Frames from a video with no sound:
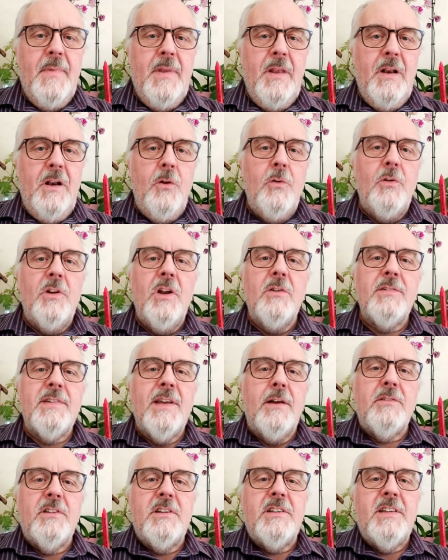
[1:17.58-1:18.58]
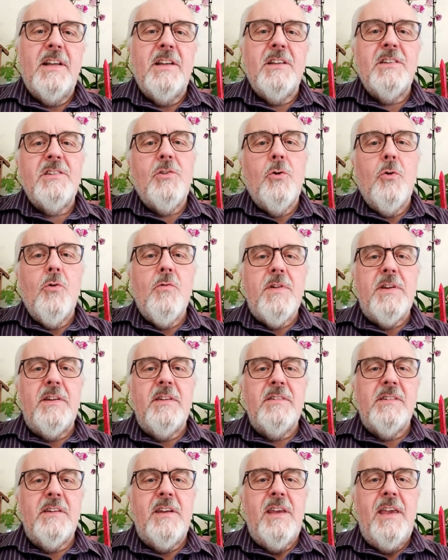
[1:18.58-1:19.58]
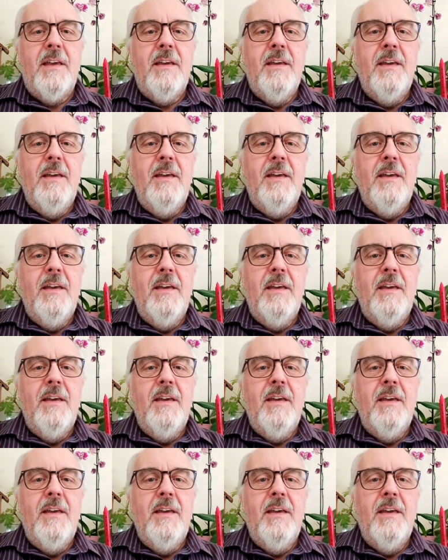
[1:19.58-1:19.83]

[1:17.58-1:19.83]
Luke knows how to tell a story, doesn't he?